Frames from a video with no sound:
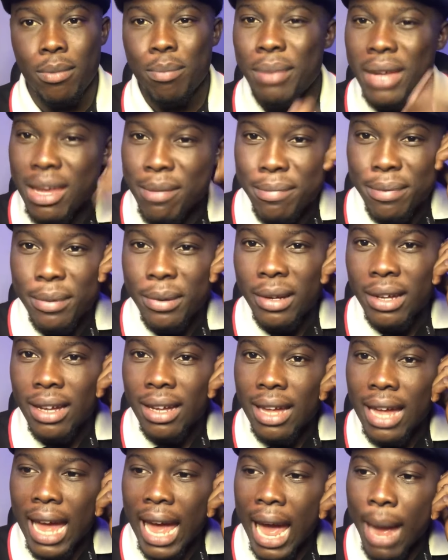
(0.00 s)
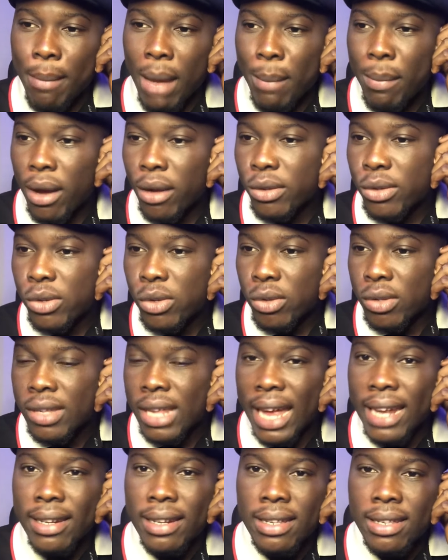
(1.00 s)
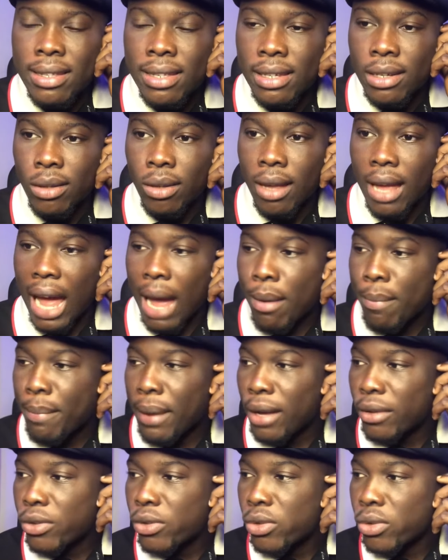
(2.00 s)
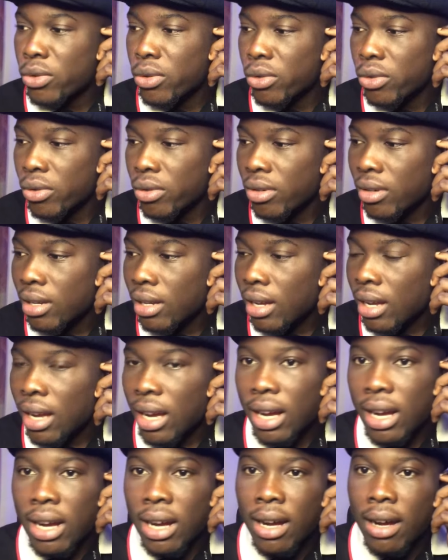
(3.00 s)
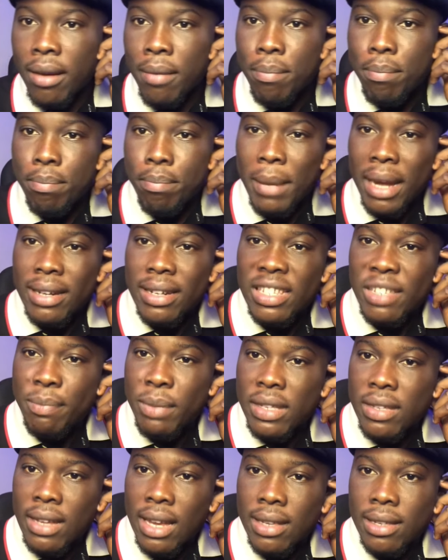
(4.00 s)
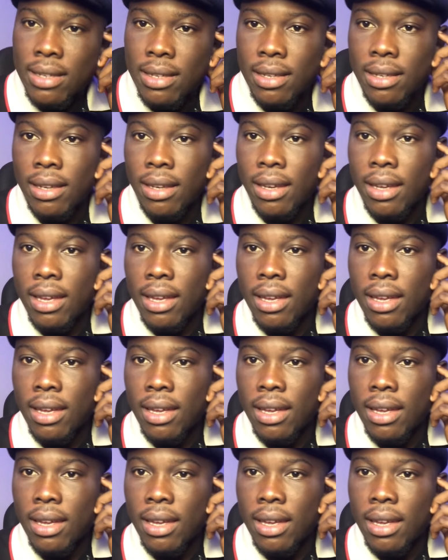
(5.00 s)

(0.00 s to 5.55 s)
Babe, I'm about to sign this deal. I'm about to make this business